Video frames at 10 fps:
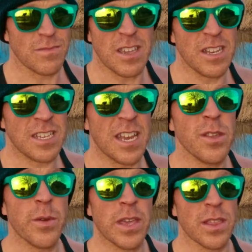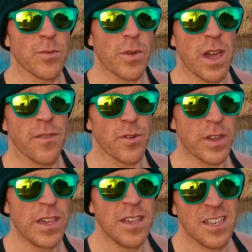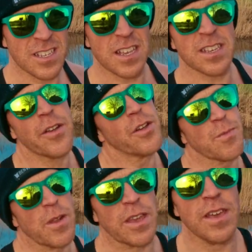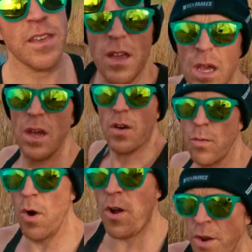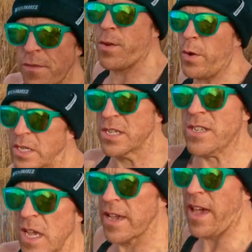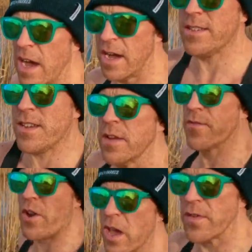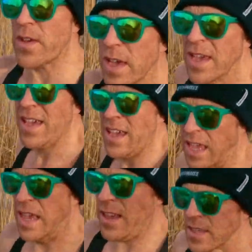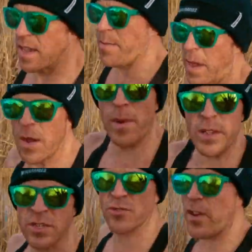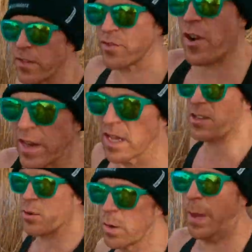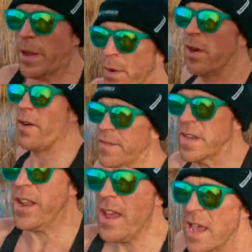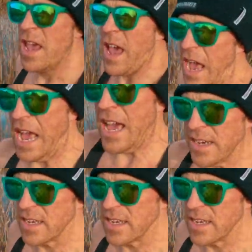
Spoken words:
continuing the recovery. So let's carry on running. One of the questions I get asked over and over is about my strength training. I talk about it quite often, and